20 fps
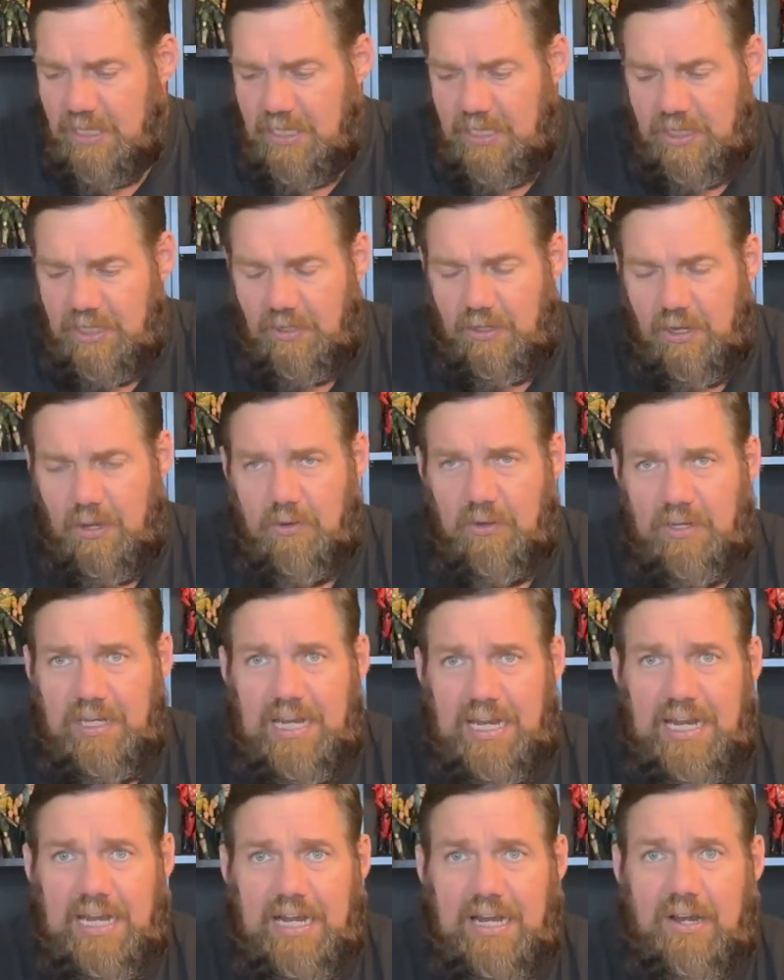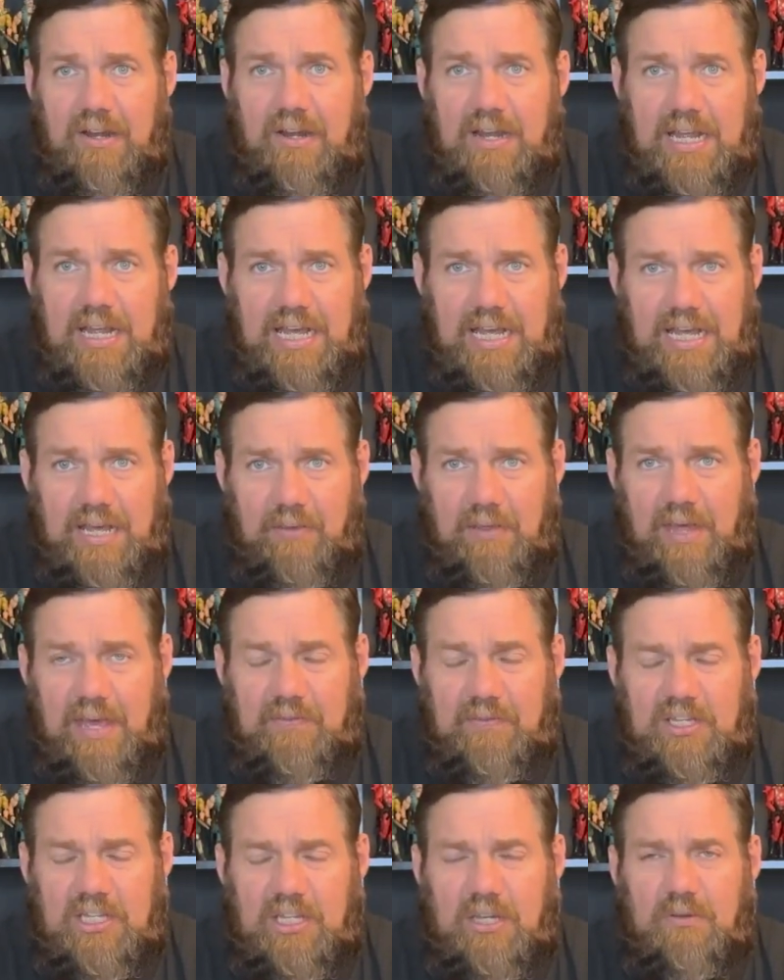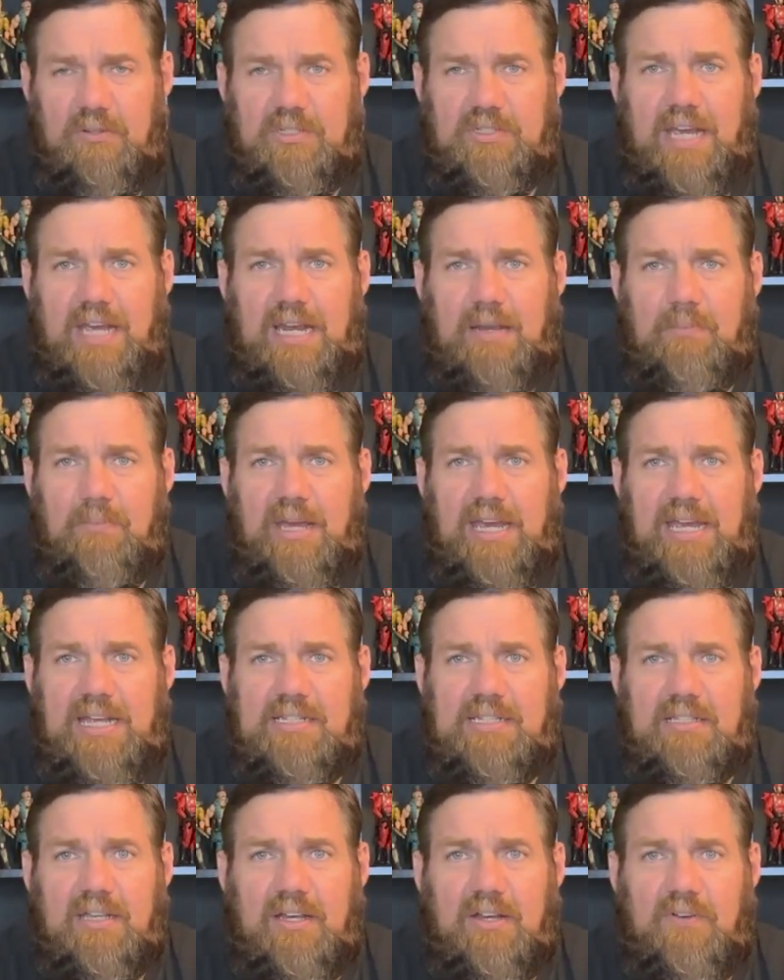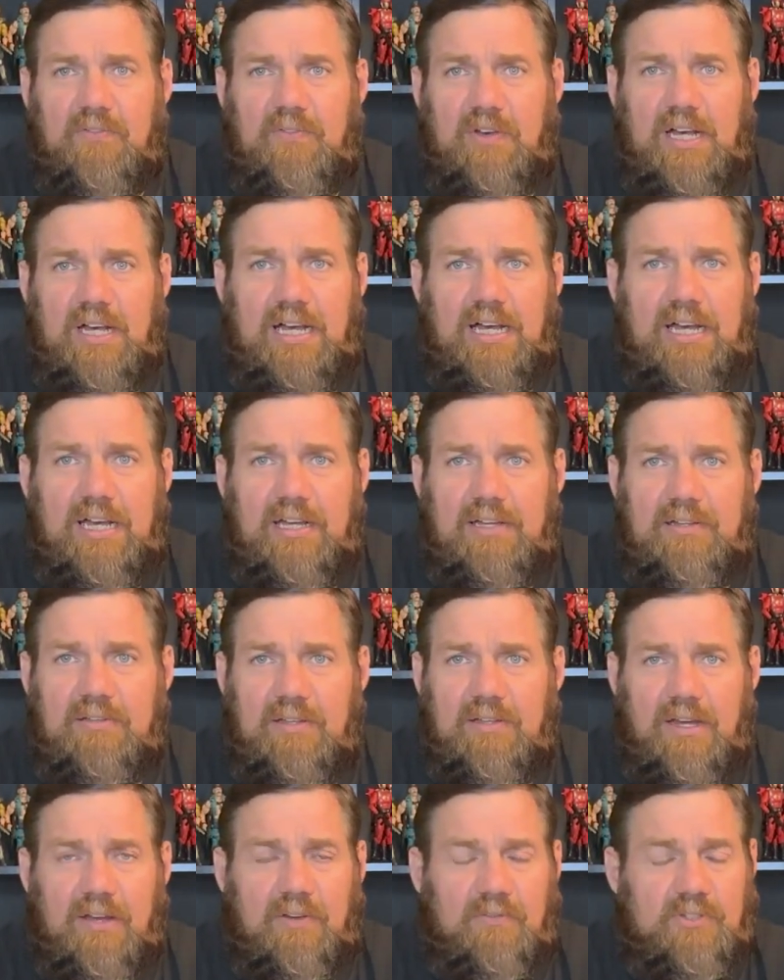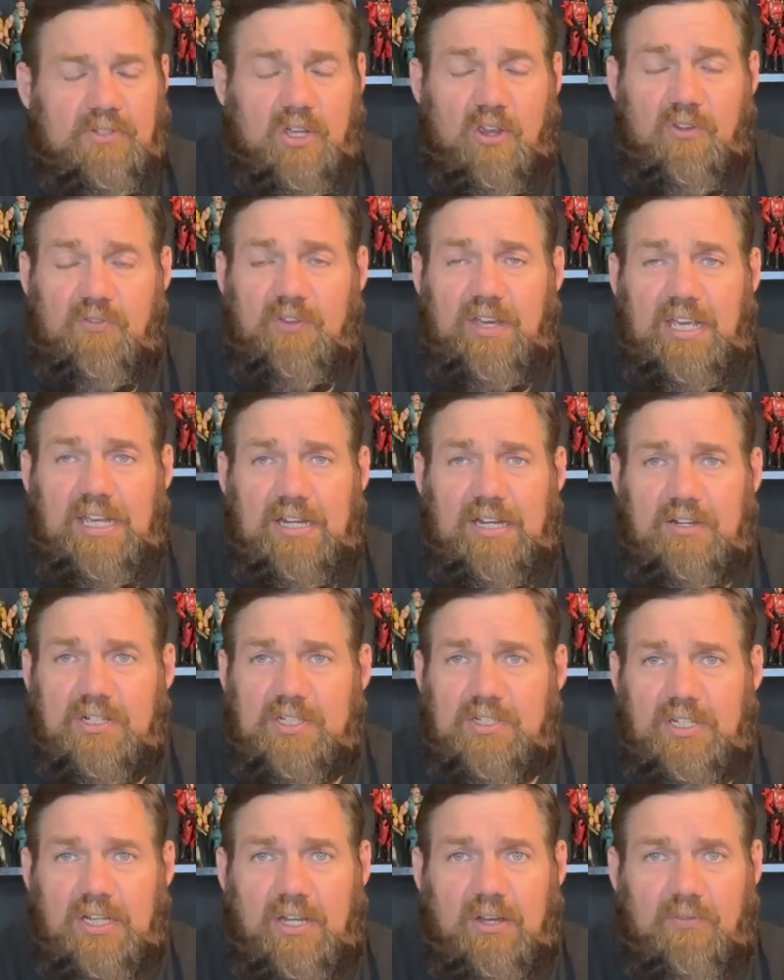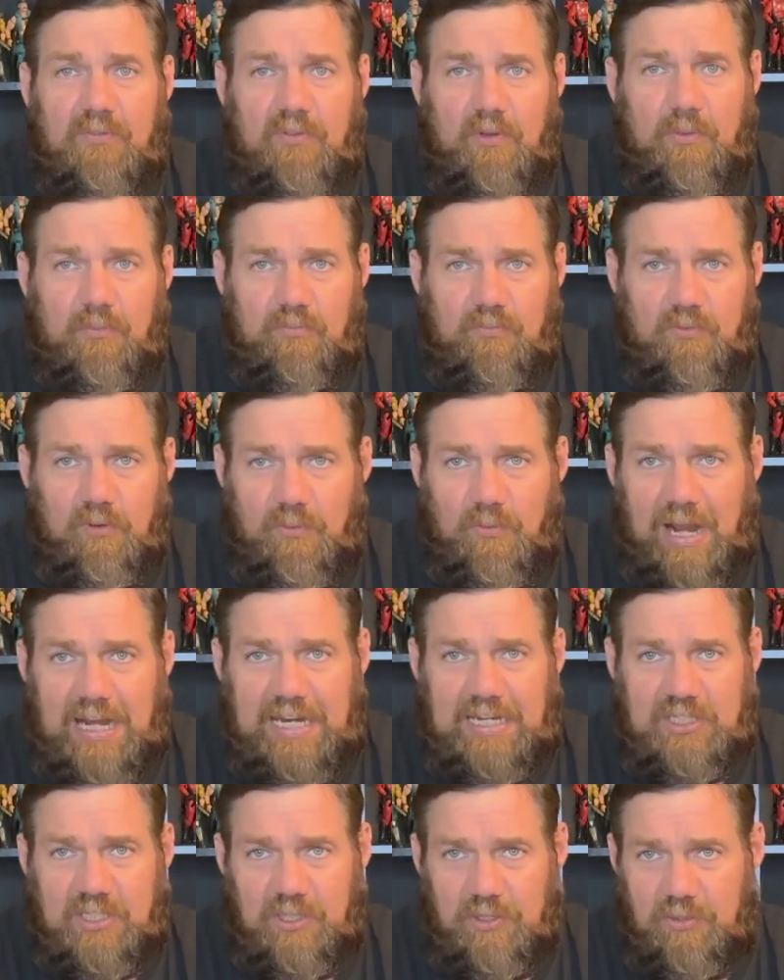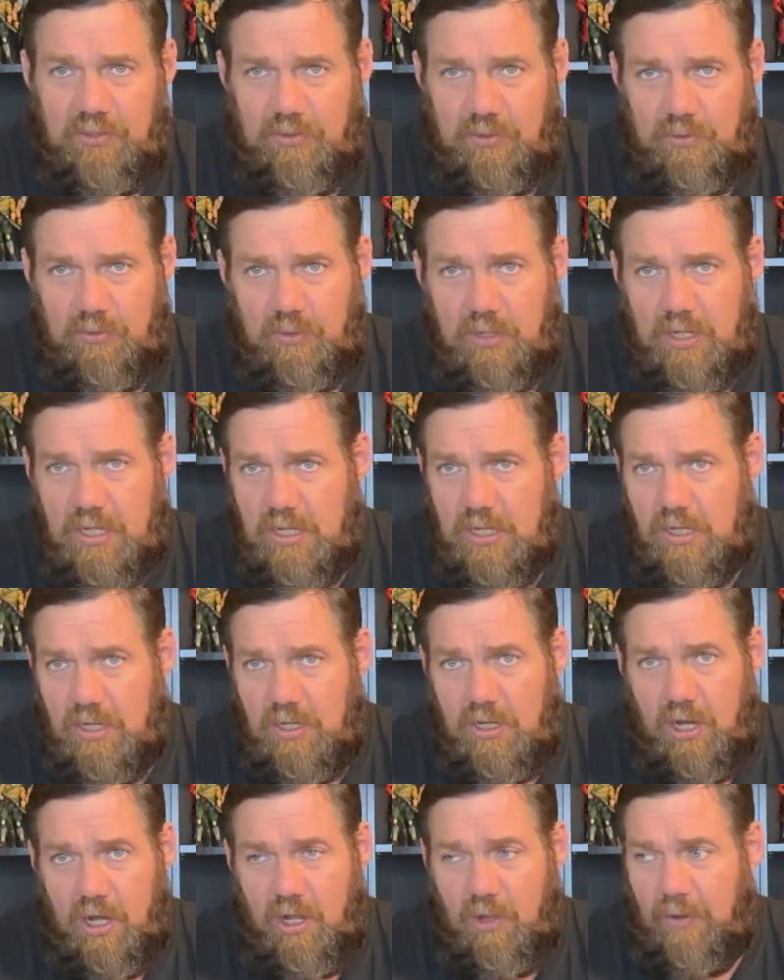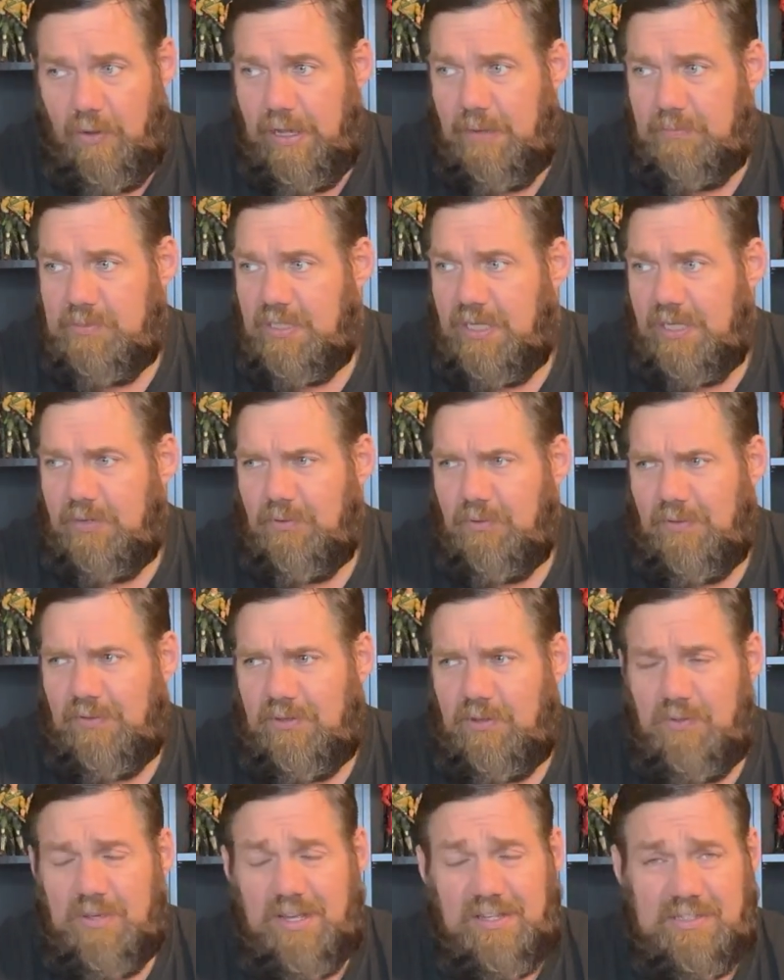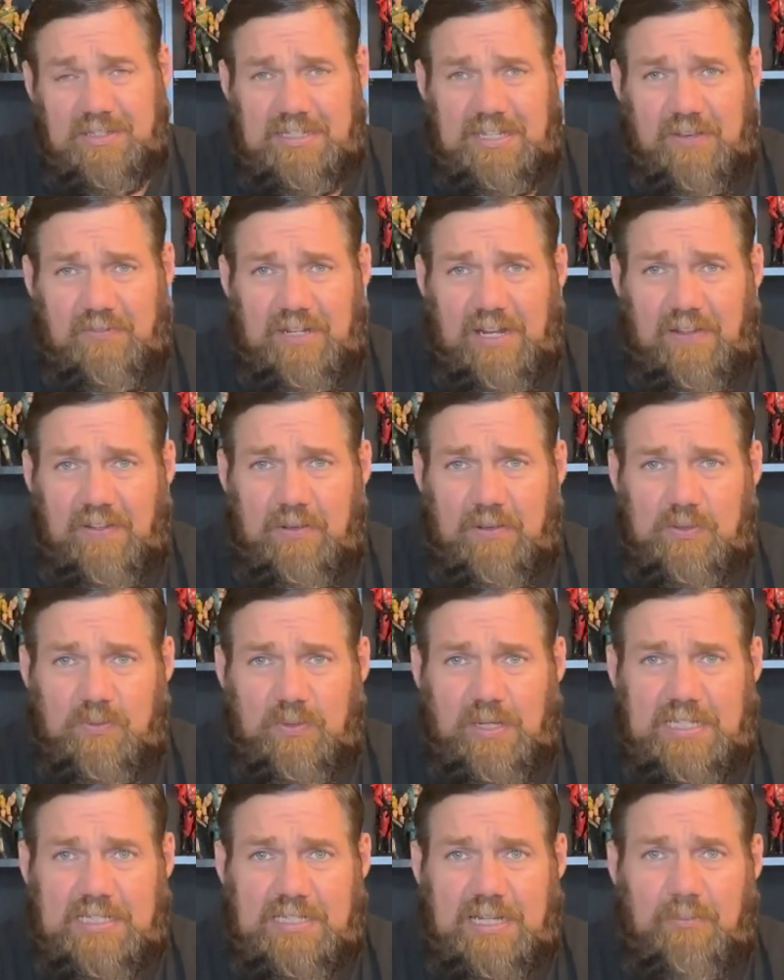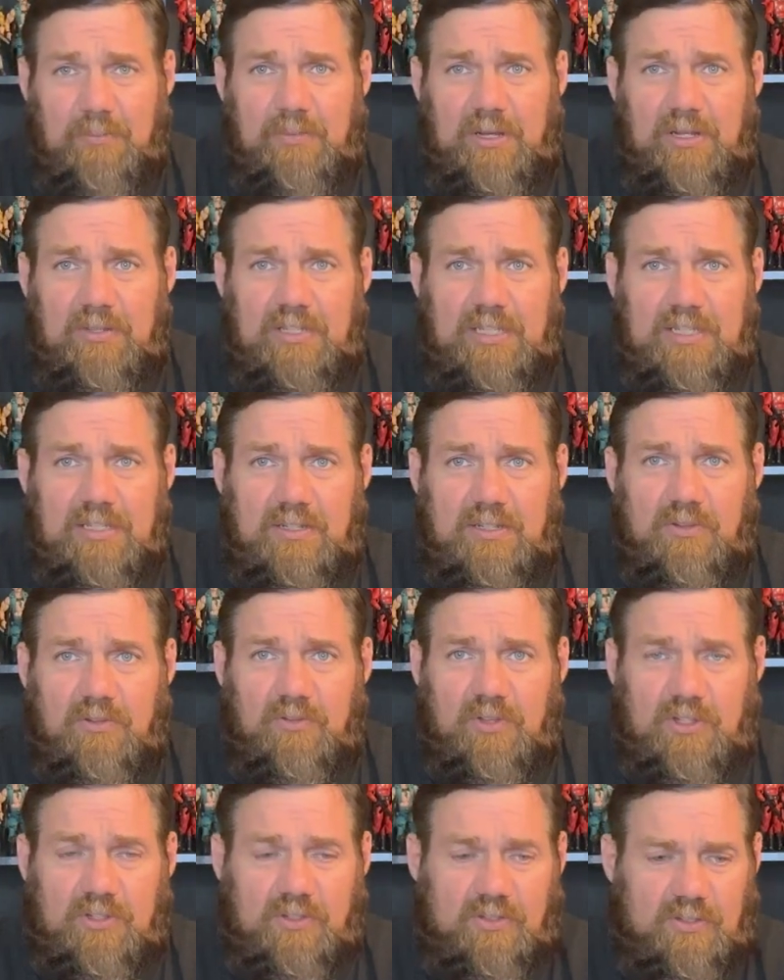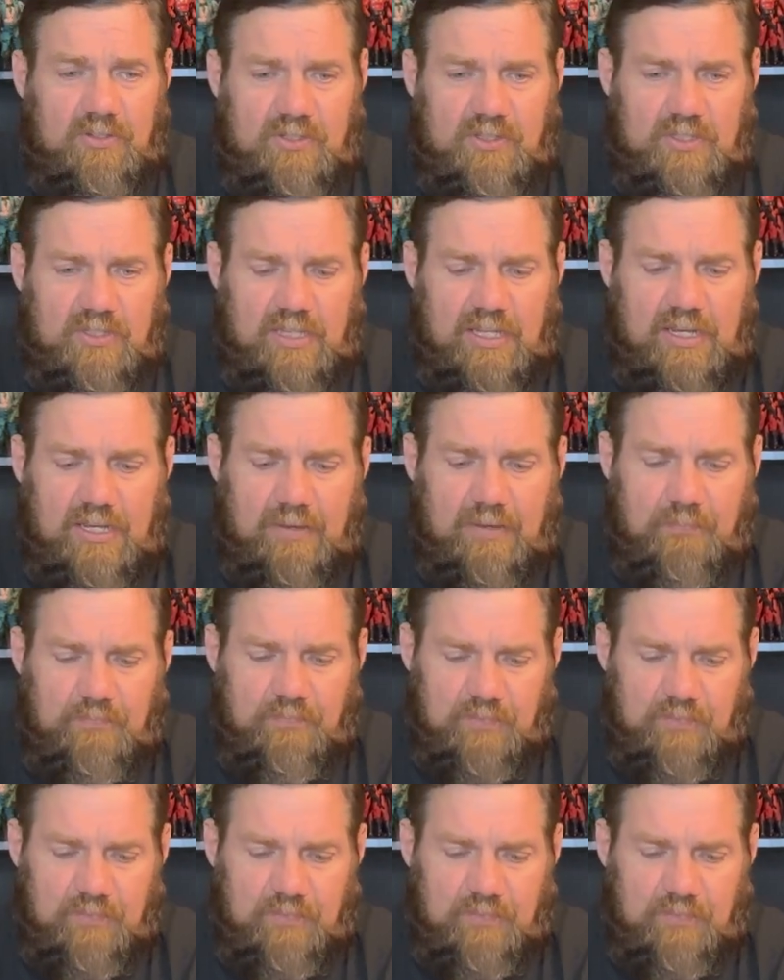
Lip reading: You can go in there. They have a huge database of Joe figures, from 82 all the way up to 2017. I think was when they stopped doing the